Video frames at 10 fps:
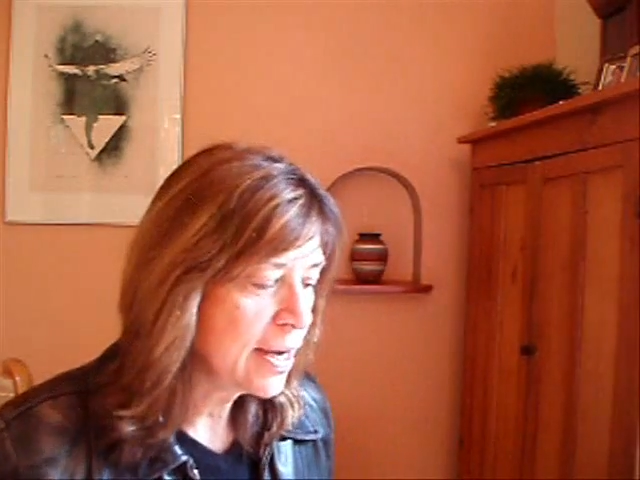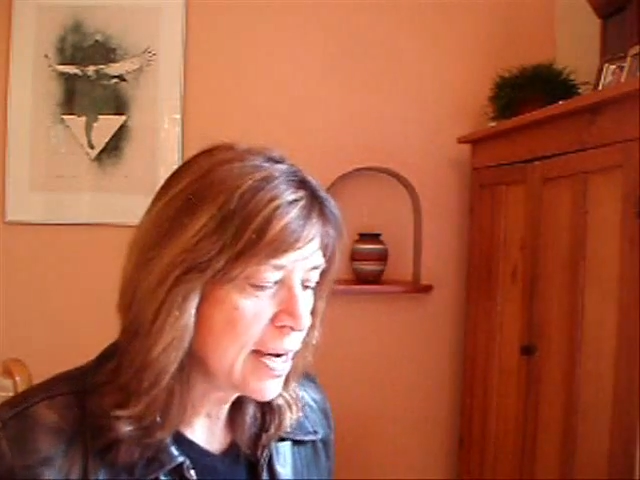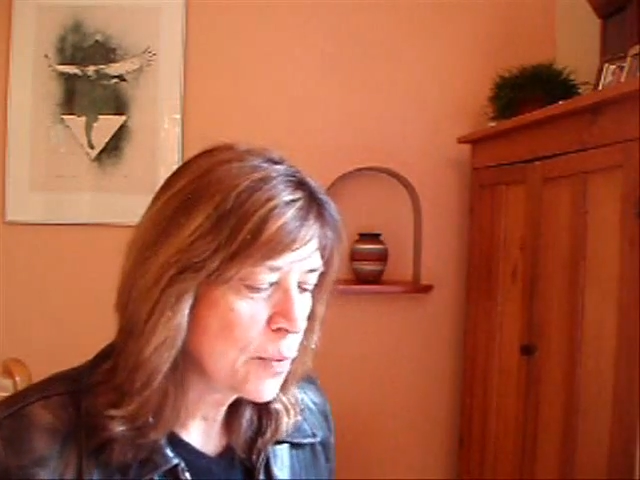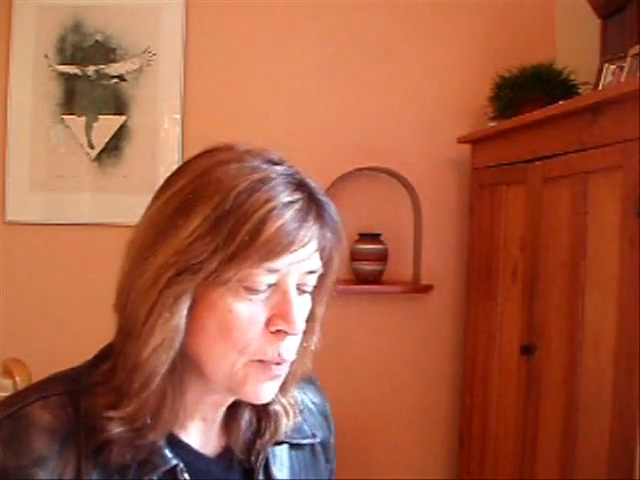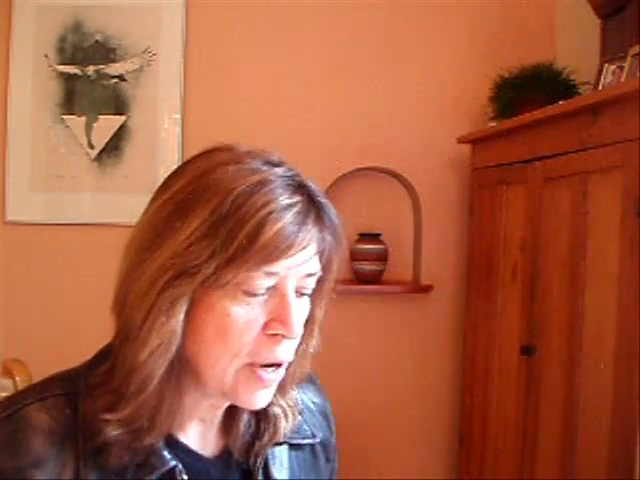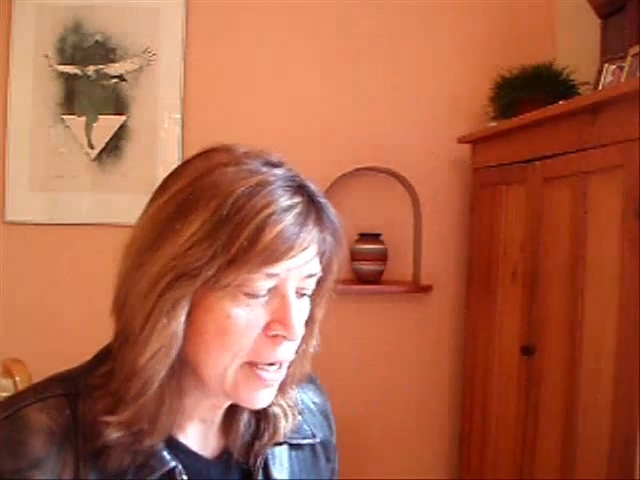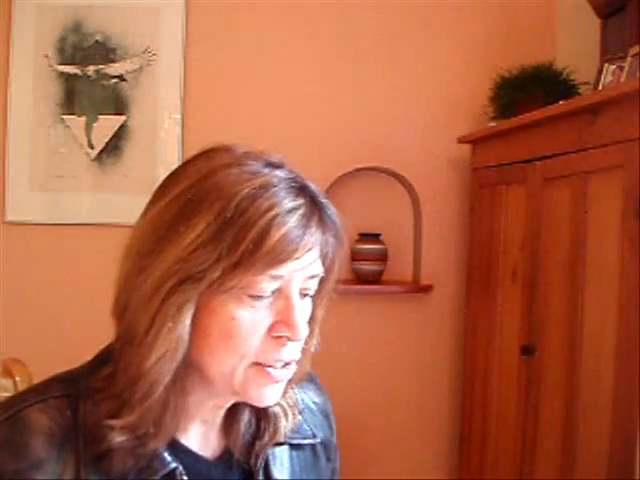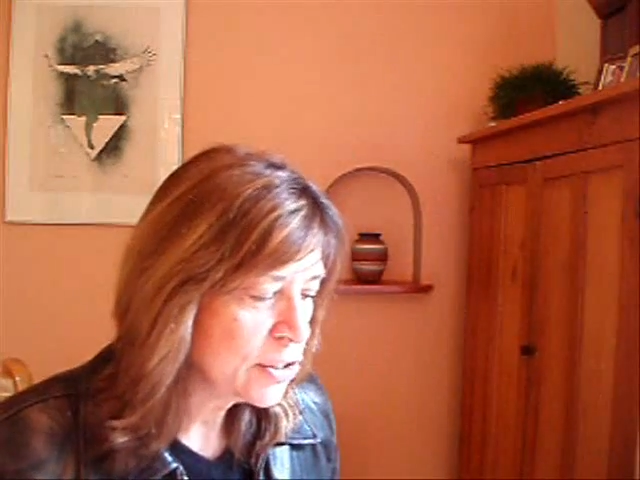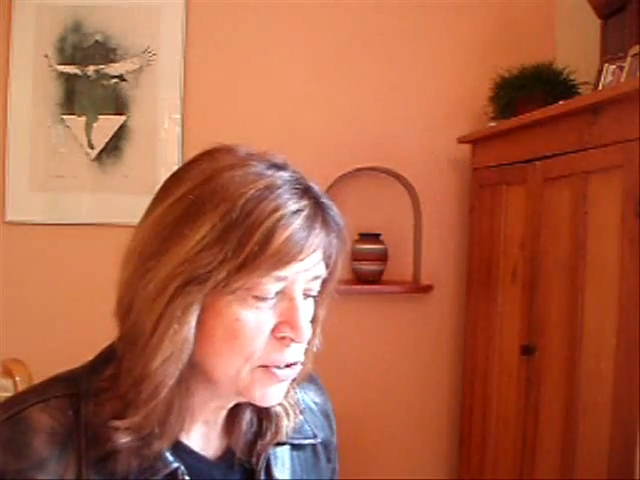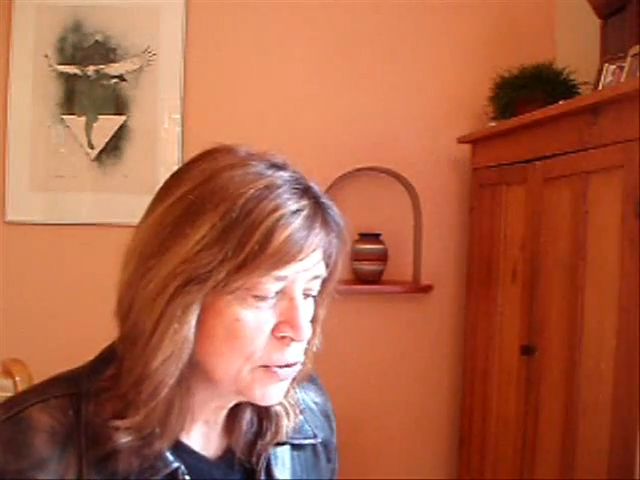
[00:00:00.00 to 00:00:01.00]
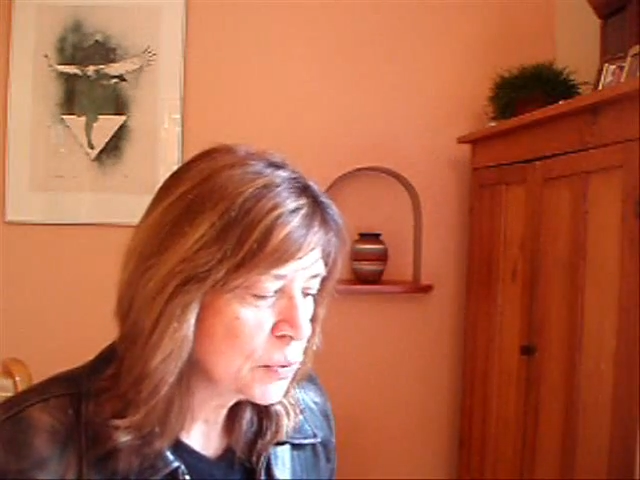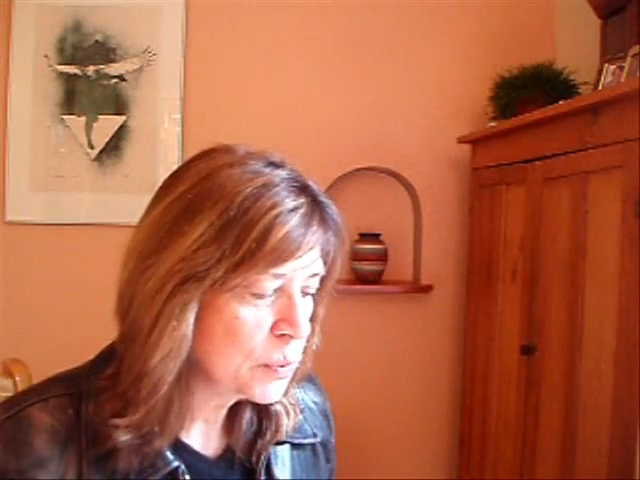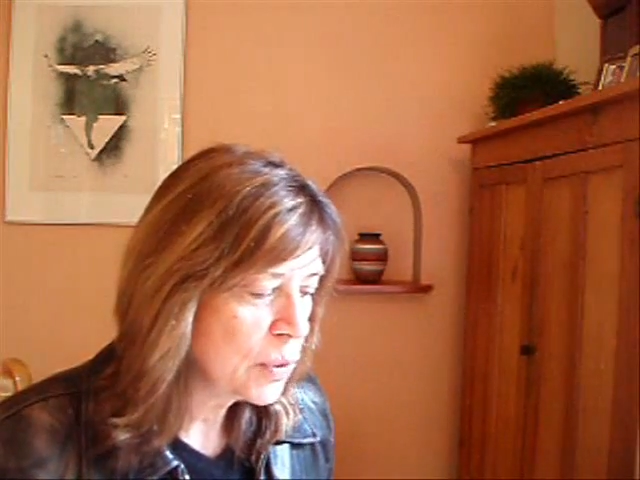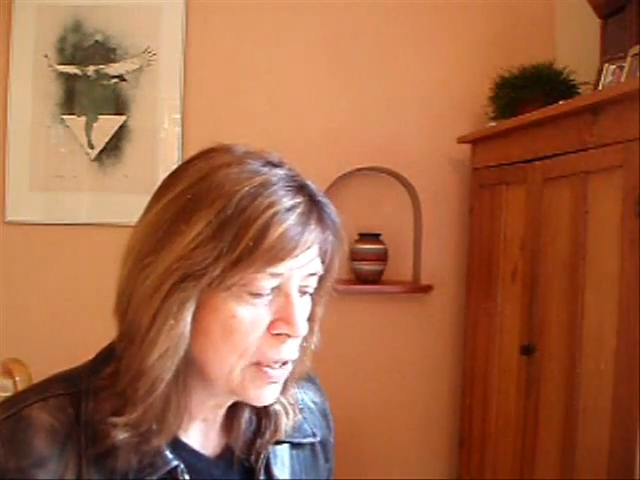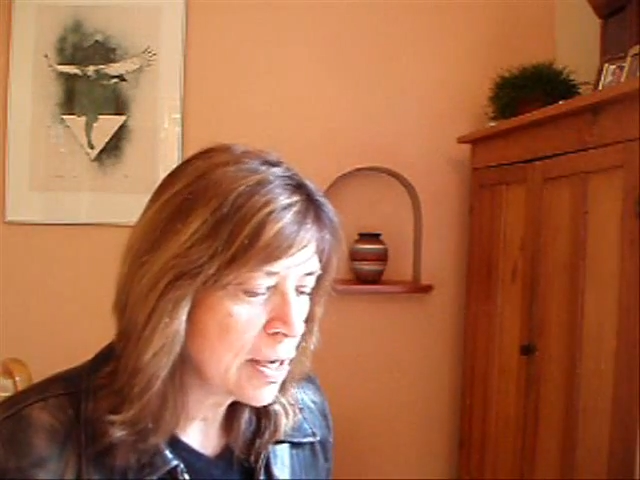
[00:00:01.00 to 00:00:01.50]
I want
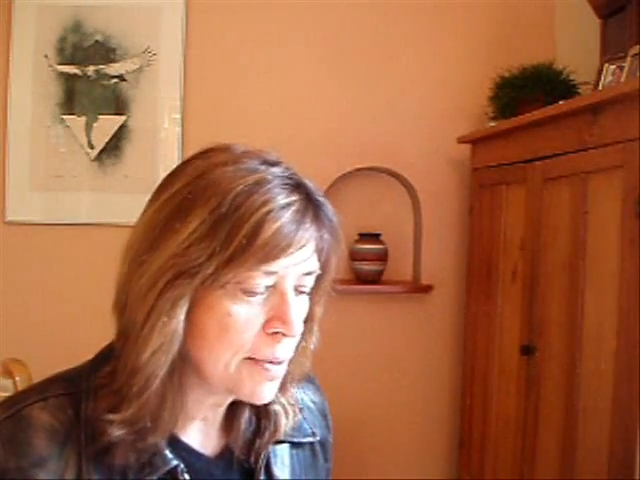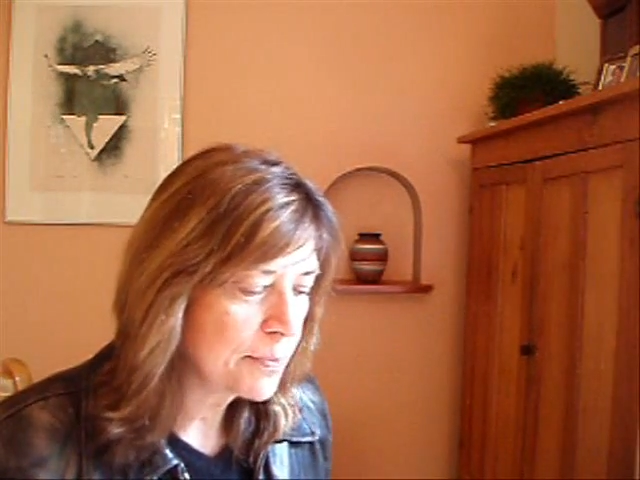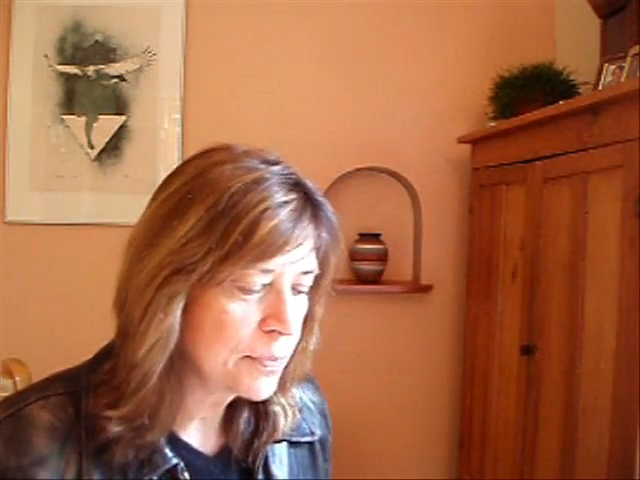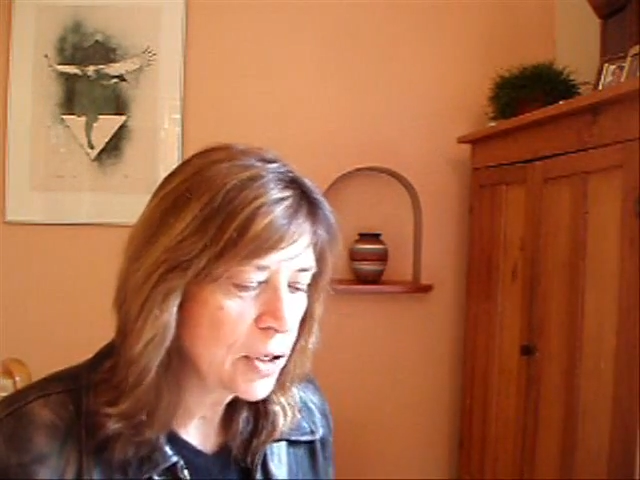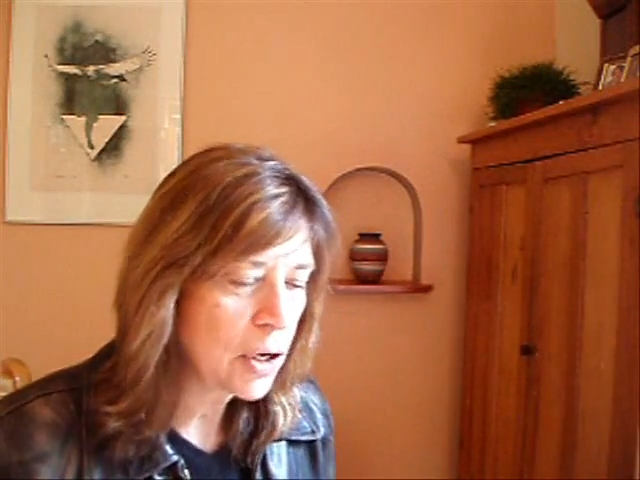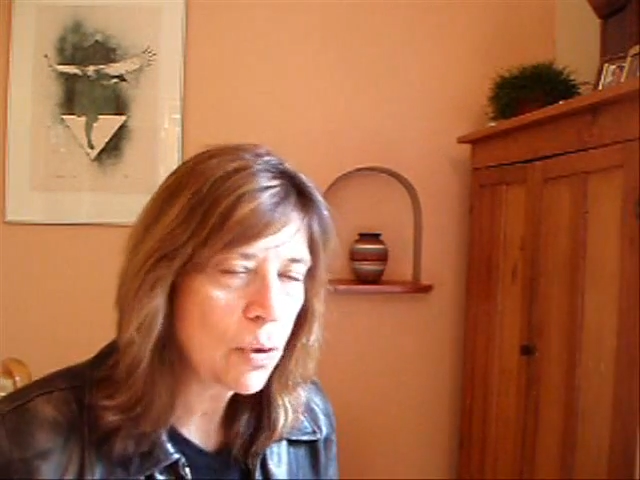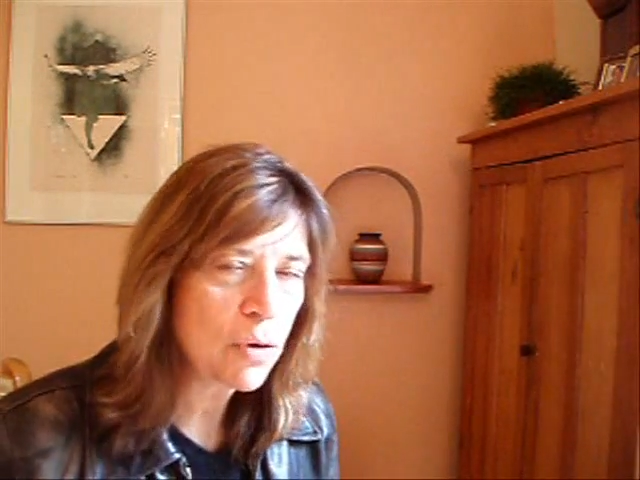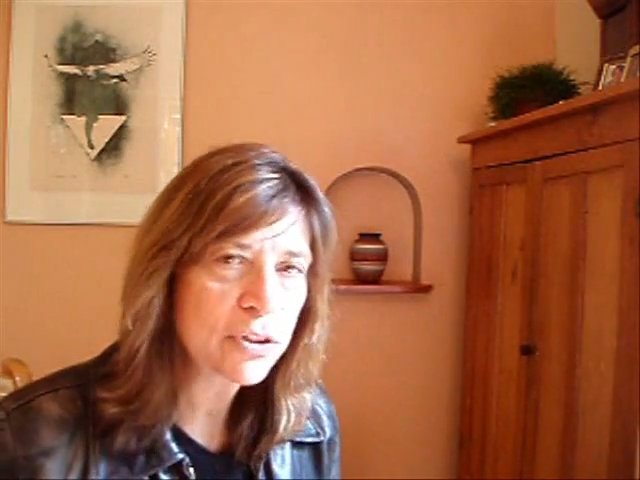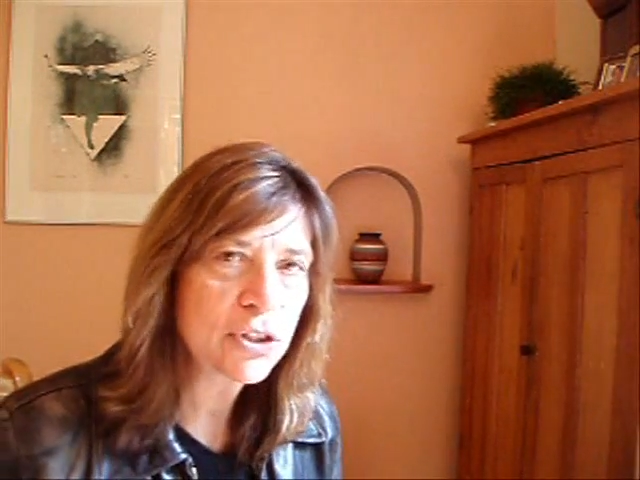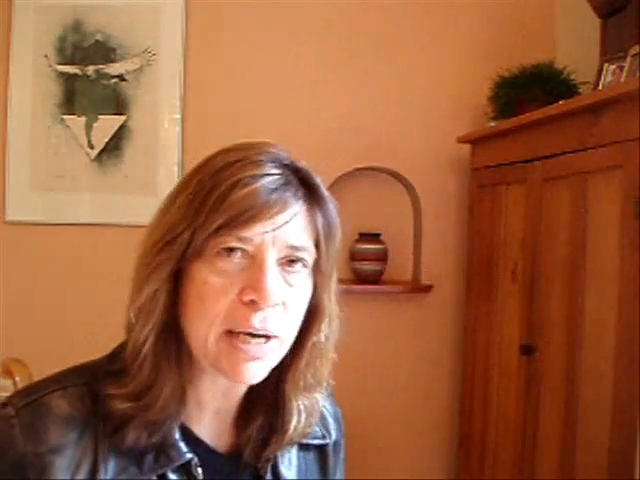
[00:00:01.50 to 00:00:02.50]
to go over